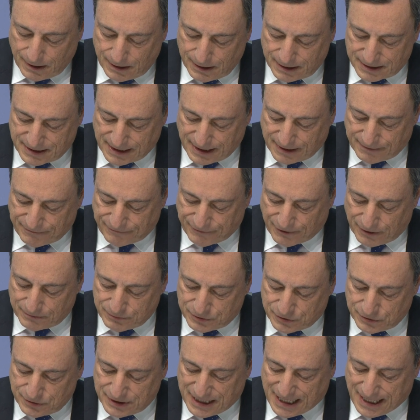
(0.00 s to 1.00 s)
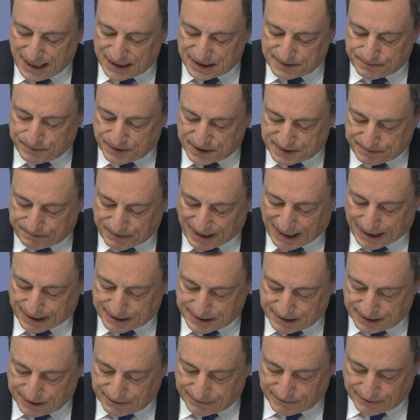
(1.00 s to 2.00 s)
I said, from today's
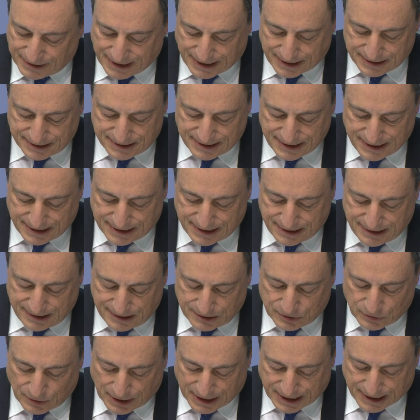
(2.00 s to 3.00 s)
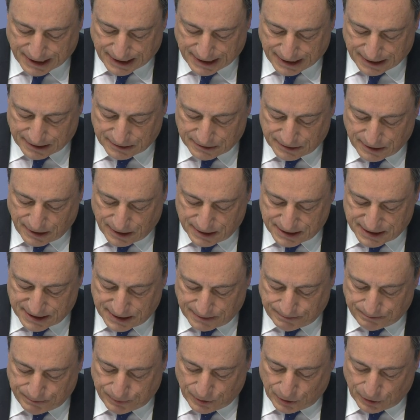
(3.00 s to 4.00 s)
perspective, and taking into account the
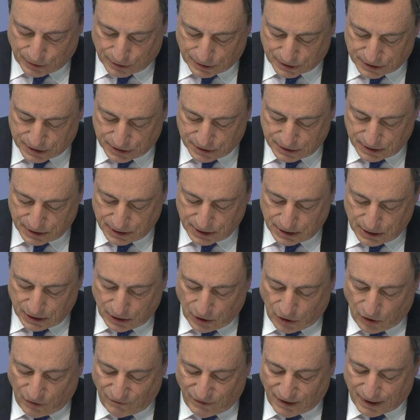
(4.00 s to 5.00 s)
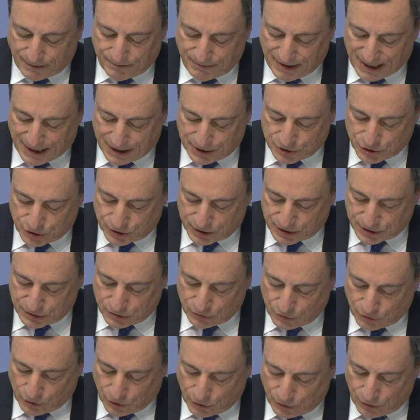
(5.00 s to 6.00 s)
support of our measures
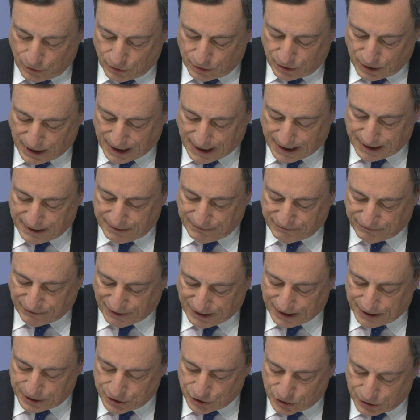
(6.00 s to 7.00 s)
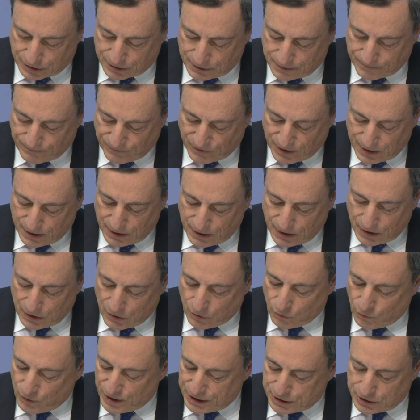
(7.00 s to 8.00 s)
to growth and inflation,
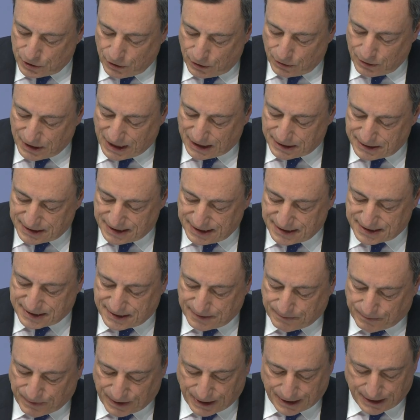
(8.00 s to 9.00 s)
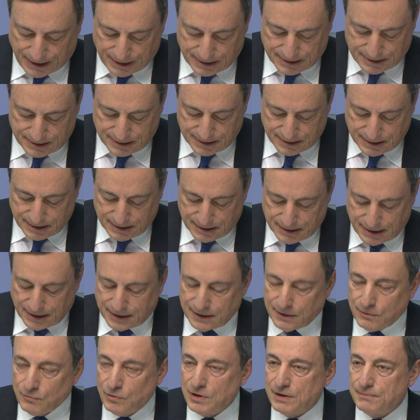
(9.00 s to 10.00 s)
we don't anticipate
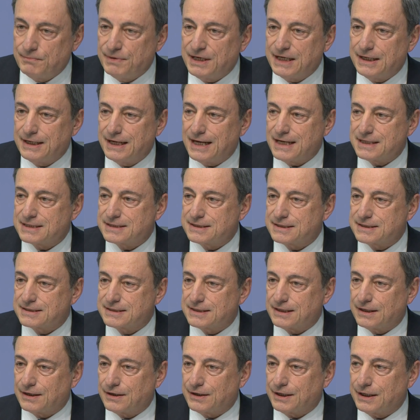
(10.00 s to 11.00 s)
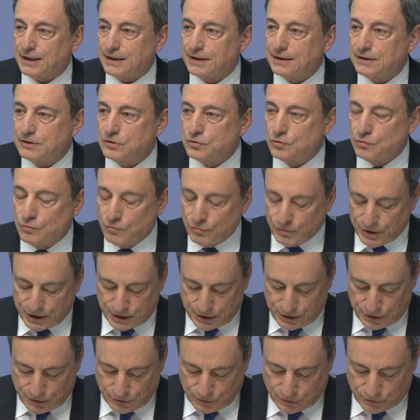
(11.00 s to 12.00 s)
that it will be necessary to
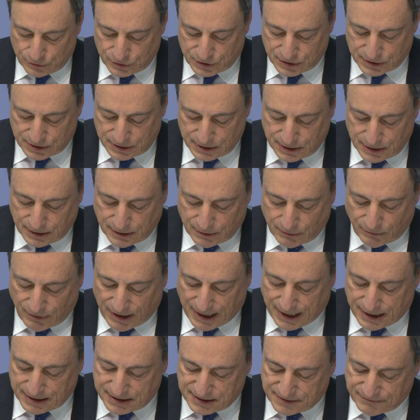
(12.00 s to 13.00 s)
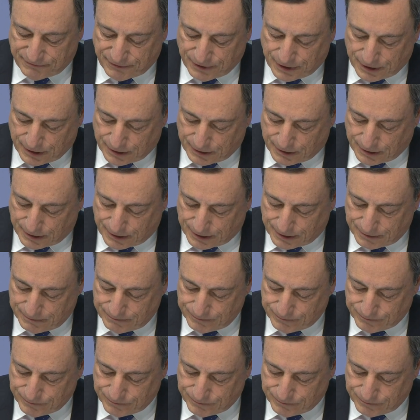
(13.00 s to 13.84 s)
reduce rates further.